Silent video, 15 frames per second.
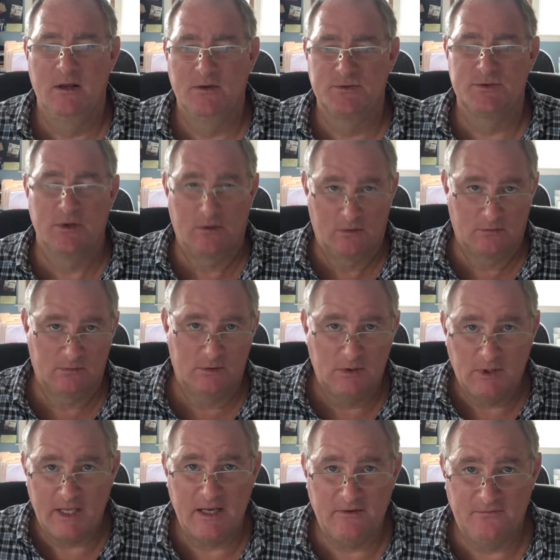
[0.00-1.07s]
So
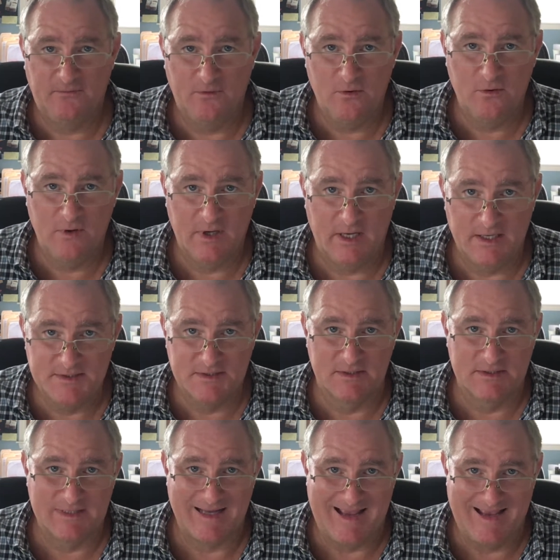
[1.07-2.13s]
clean food
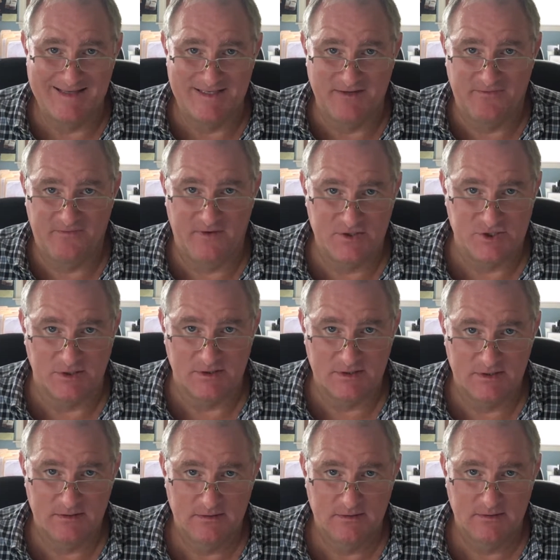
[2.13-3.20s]
isn't as
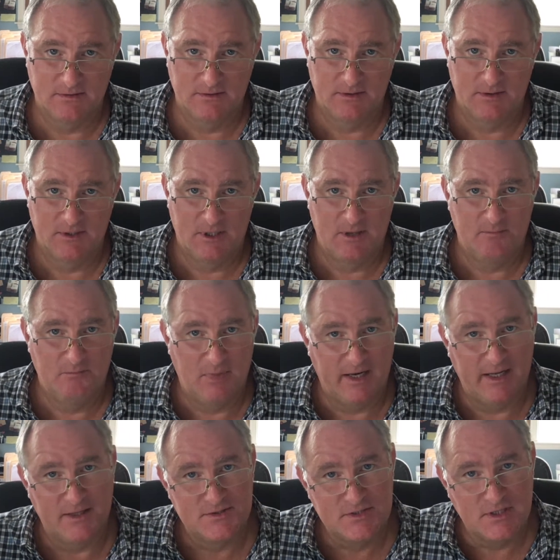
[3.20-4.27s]
efficient,
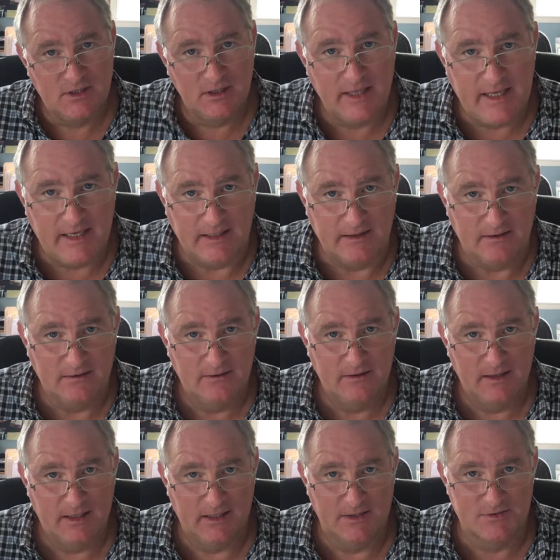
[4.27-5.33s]
but it's clean
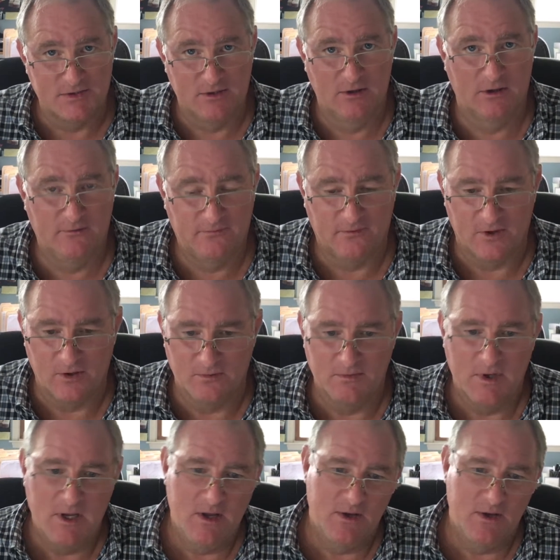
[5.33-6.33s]
and it's good for you.